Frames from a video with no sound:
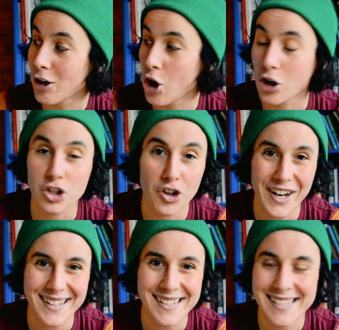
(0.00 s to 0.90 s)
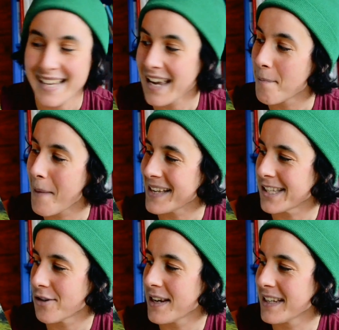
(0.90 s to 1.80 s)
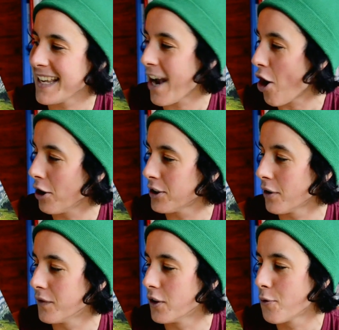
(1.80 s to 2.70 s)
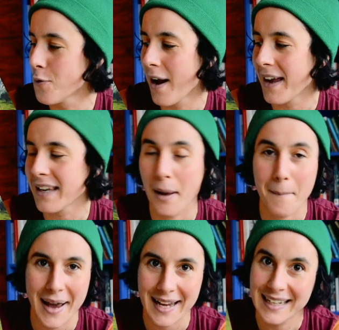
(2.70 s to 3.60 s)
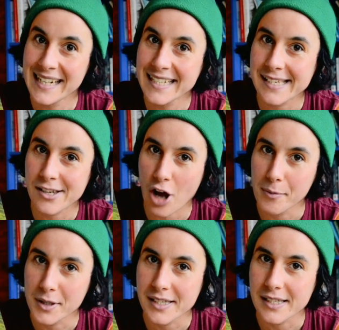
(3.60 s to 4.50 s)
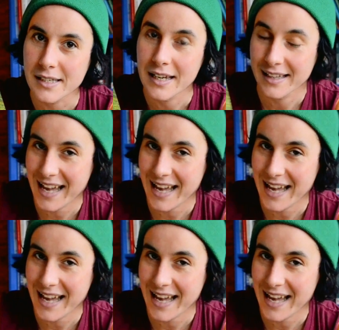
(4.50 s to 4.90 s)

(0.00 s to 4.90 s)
Long Trails, Mastering the Art of the Thru-Hike by Liz Thomas.